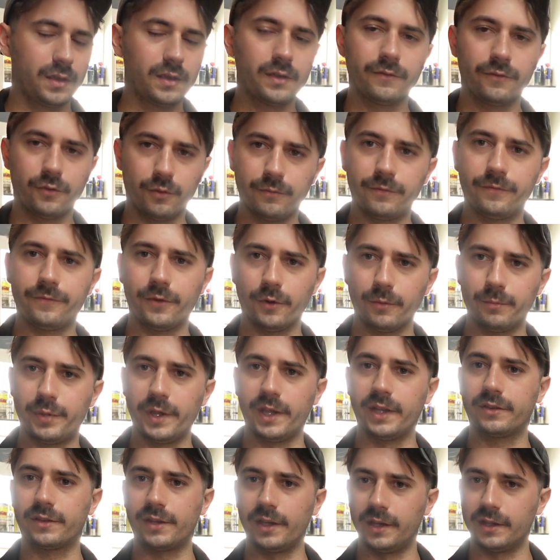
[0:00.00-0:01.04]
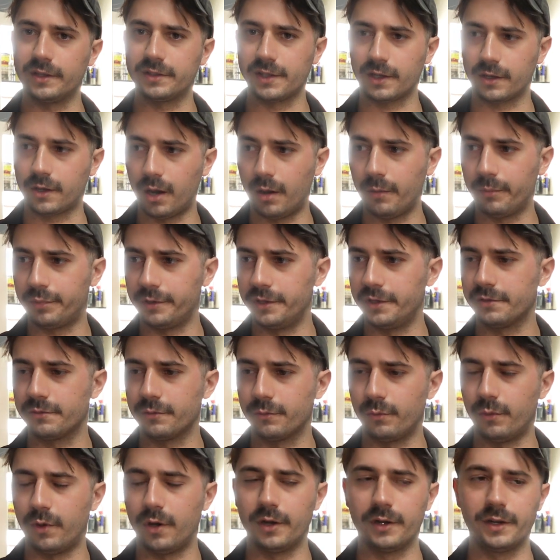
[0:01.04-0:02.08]
for big things that companies
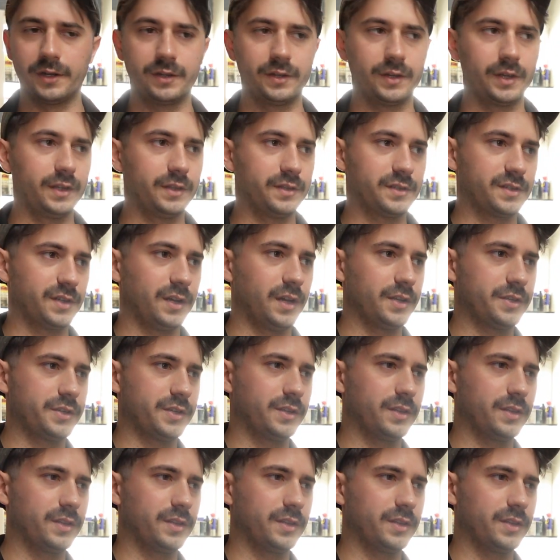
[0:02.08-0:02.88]
would want and such.